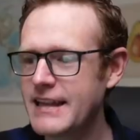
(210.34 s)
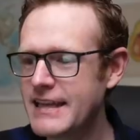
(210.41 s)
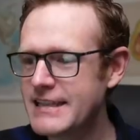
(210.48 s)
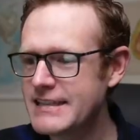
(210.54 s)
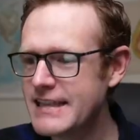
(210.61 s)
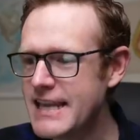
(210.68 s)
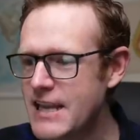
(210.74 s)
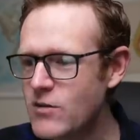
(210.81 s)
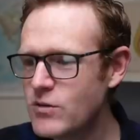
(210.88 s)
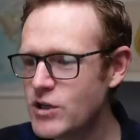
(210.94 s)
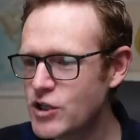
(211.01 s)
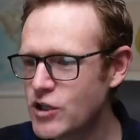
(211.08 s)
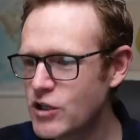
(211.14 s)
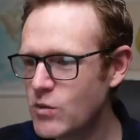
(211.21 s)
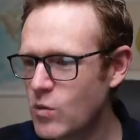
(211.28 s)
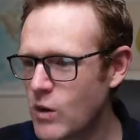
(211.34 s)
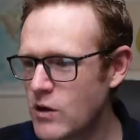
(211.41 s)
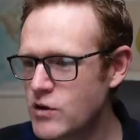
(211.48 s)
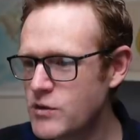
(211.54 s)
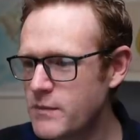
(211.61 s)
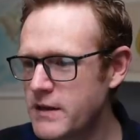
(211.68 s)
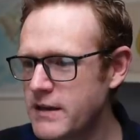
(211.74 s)
It is legal to shoot a
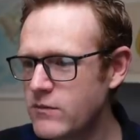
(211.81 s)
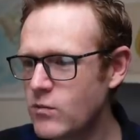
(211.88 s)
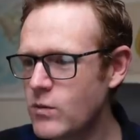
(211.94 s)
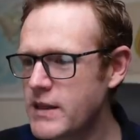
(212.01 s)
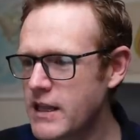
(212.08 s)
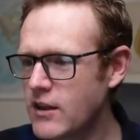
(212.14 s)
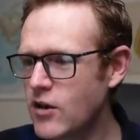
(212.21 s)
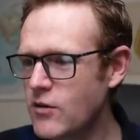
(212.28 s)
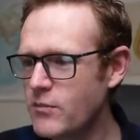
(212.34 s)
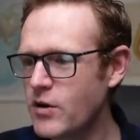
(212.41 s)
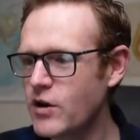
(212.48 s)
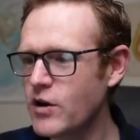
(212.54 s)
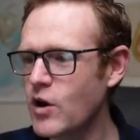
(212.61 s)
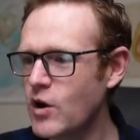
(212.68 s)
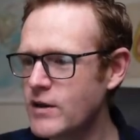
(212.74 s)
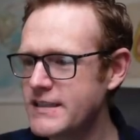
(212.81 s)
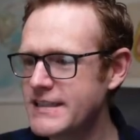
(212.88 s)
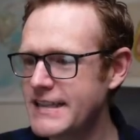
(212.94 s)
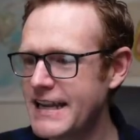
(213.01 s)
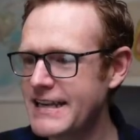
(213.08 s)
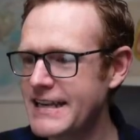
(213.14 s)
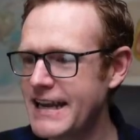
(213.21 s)
Welshman with a longbow on
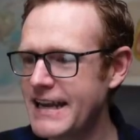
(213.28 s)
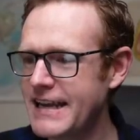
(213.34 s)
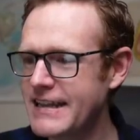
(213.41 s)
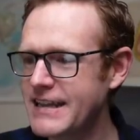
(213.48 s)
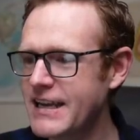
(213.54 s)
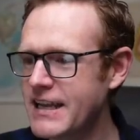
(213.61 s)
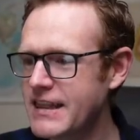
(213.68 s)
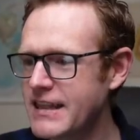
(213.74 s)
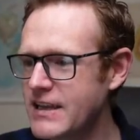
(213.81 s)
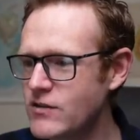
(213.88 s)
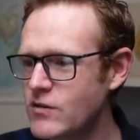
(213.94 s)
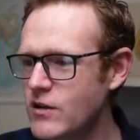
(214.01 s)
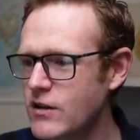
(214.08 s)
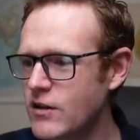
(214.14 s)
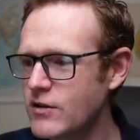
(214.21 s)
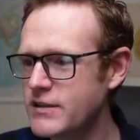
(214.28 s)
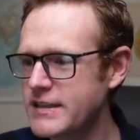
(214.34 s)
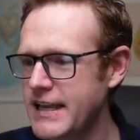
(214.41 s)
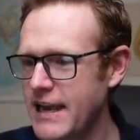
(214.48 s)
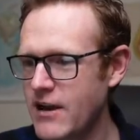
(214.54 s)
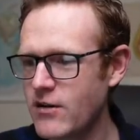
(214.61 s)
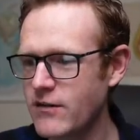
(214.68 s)
Sunday in the Cathedral Close in
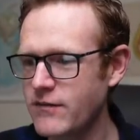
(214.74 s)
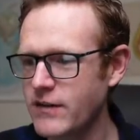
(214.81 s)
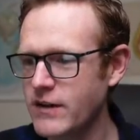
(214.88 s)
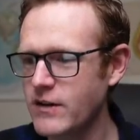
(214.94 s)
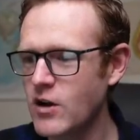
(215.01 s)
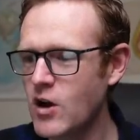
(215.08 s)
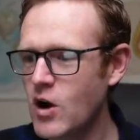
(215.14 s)
Hereford